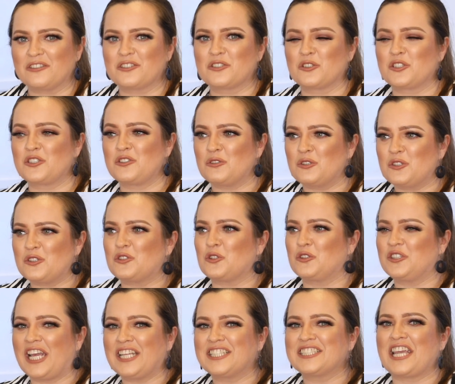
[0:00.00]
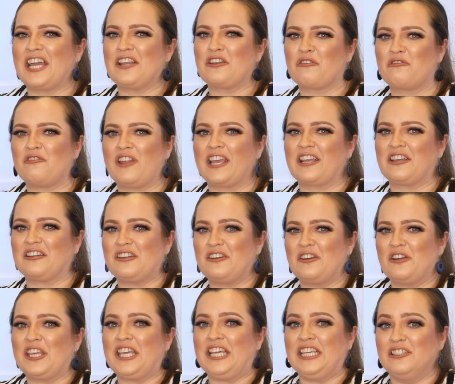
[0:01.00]
So that's kind of like
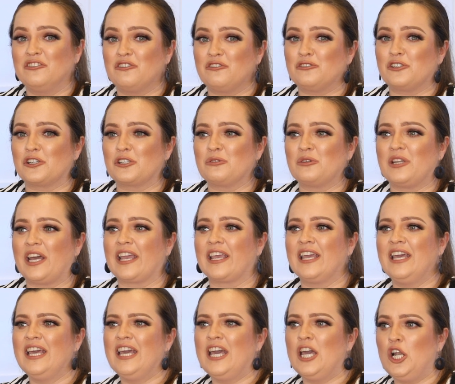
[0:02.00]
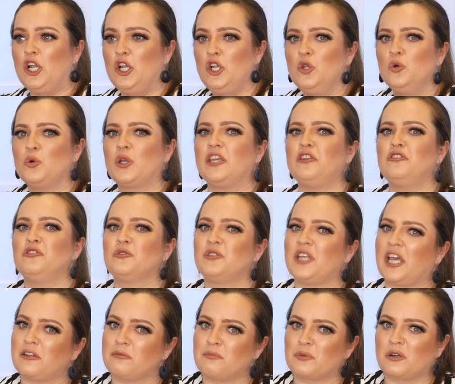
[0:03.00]
a hint for you, like look into
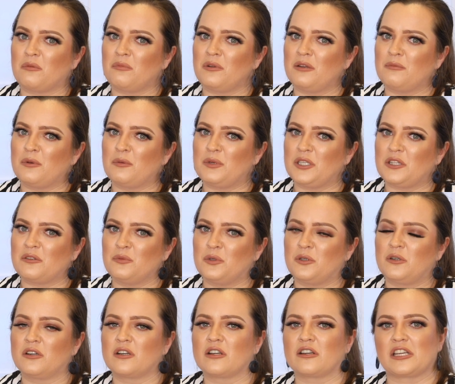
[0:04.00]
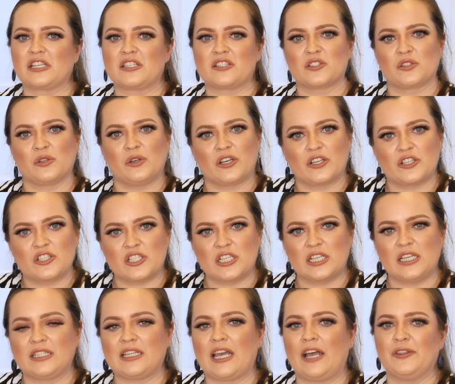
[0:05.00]
that problem a bit more, research
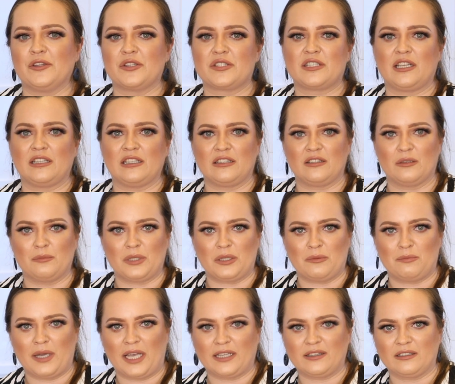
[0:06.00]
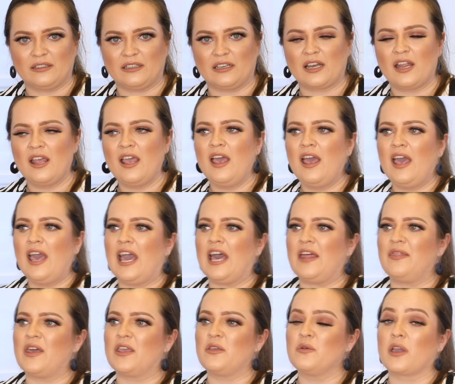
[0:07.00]
it, understand it a bit better,
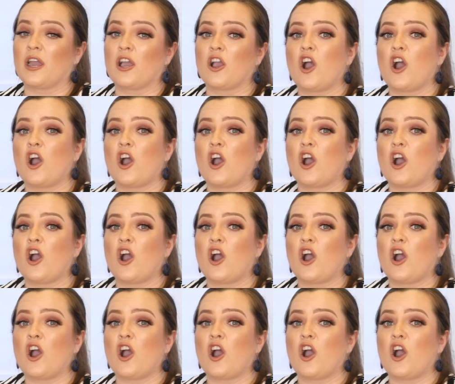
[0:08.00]
and then you can